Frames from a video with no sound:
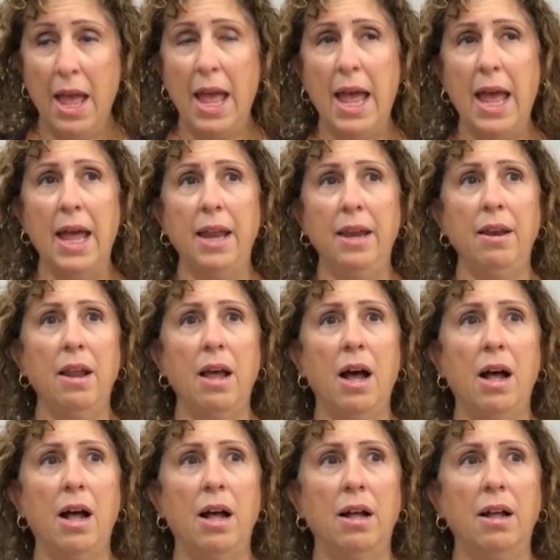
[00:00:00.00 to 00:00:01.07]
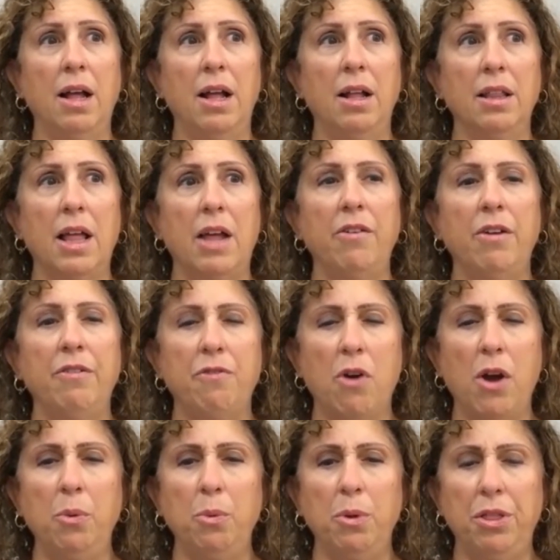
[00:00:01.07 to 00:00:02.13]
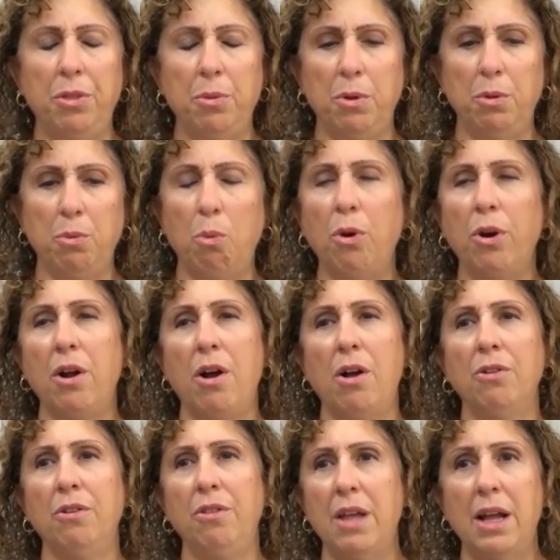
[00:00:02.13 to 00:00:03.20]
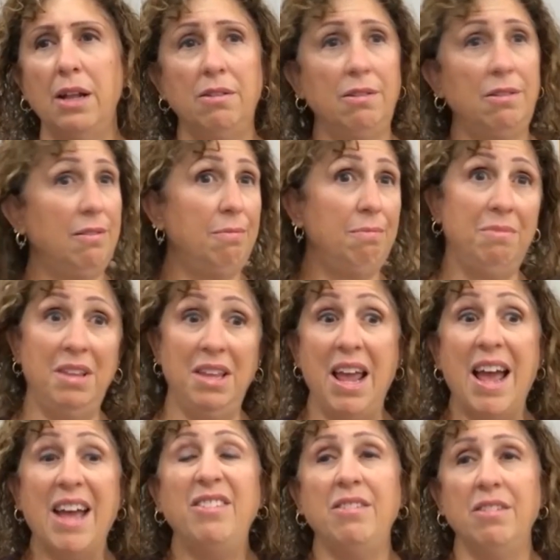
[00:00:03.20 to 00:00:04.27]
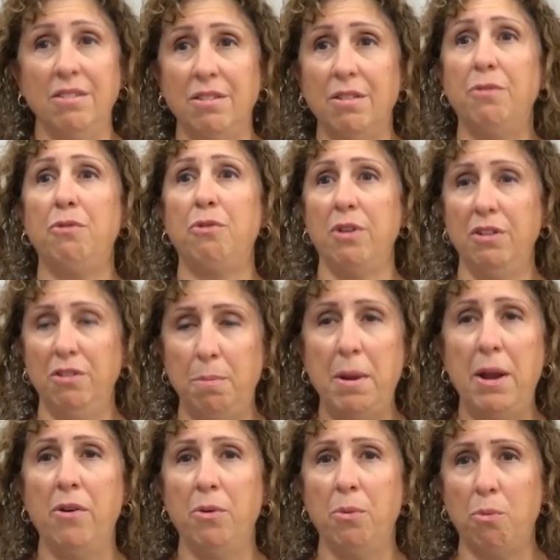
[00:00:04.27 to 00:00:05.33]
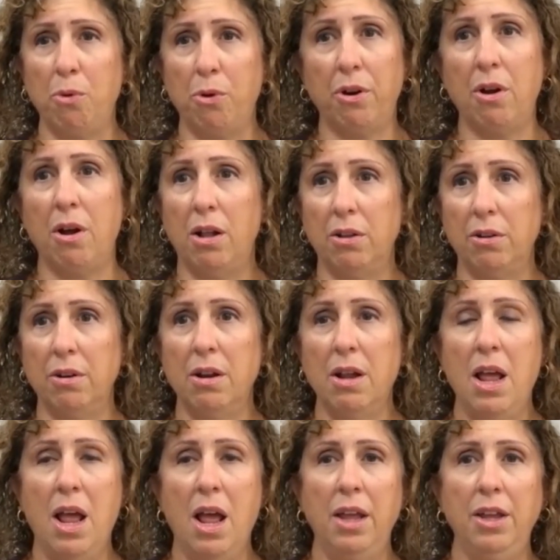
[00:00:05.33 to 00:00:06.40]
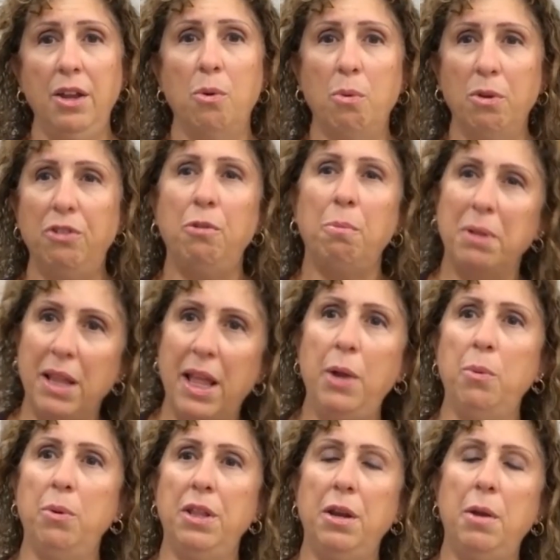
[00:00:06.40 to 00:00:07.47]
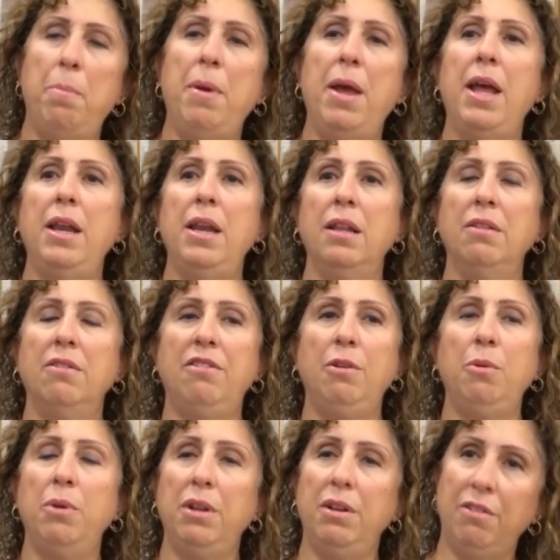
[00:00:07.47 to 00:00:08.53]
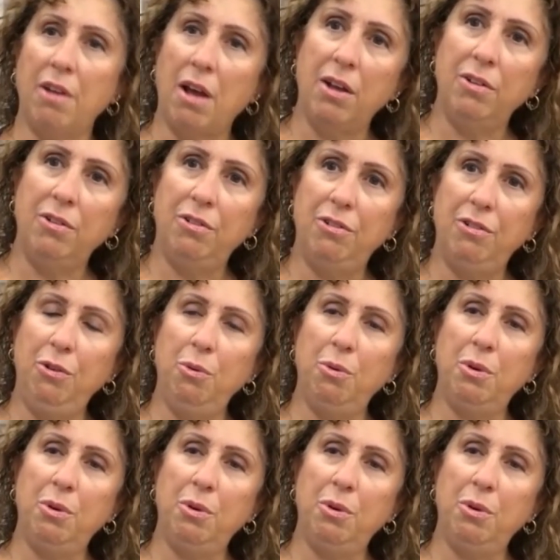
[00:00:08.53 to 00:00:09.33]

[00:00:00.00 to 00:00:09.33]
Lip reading: And a lot of I find with watercolor, that's the essence of transparent watercolor. You know, once you play with it a bit, see what it does,